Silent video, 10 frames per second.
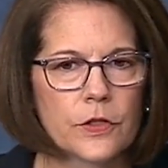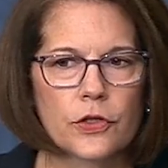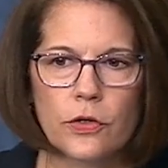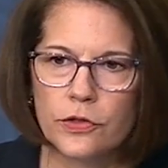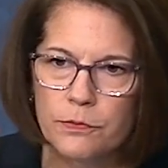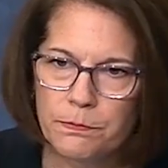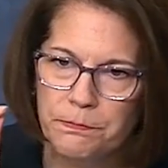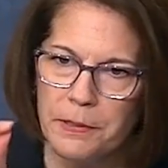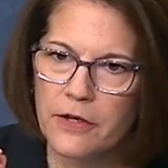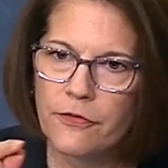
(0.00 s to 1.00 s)
So to
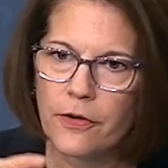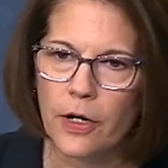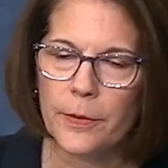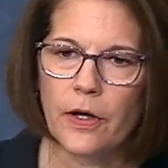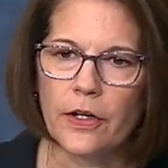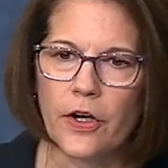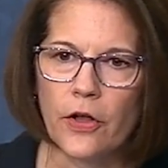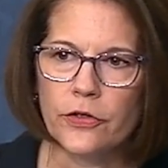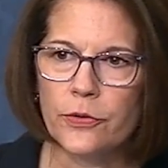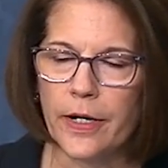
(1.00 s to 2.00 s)
big pharma, I
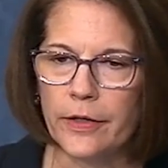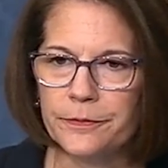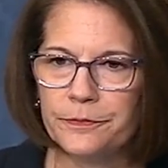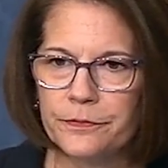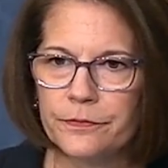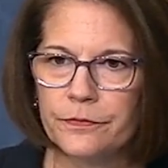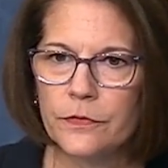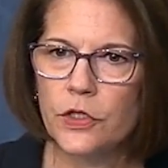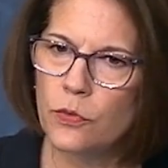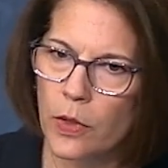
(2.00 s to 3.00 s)
call you out.
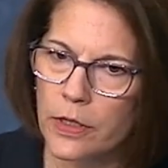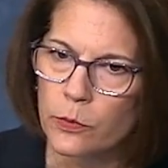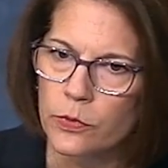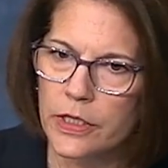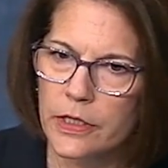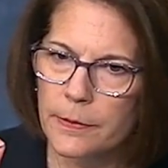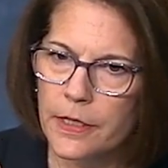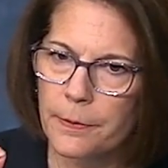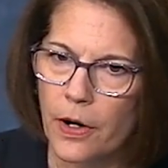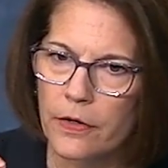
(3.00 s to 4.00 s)
You want to really
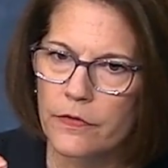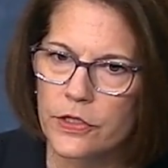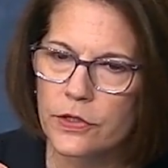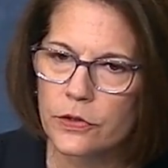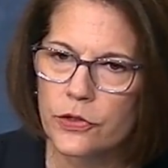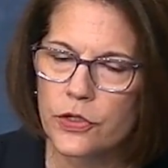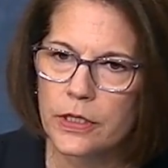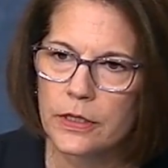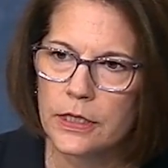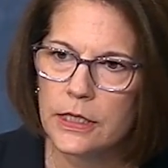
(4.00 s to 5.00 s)
be a part of the
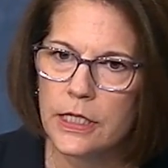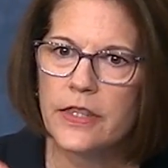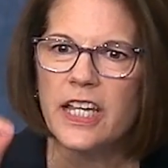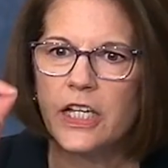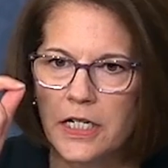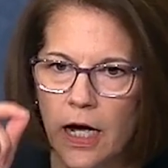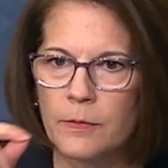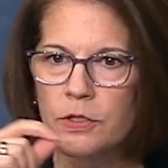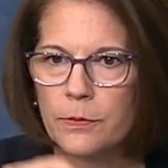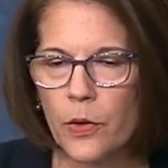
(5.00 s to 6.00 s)
solution, then
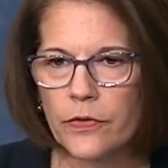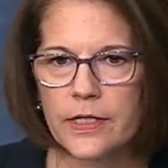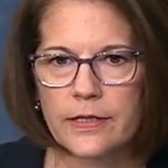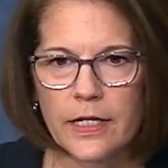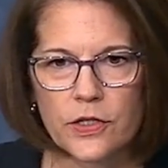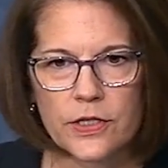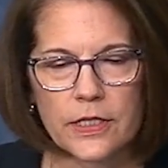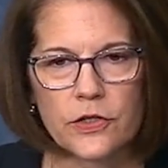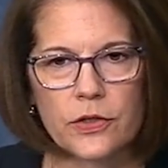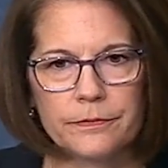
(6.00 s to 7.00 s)
come support this
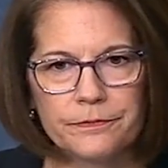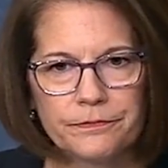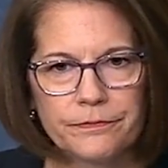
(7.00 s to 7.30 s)
legislation.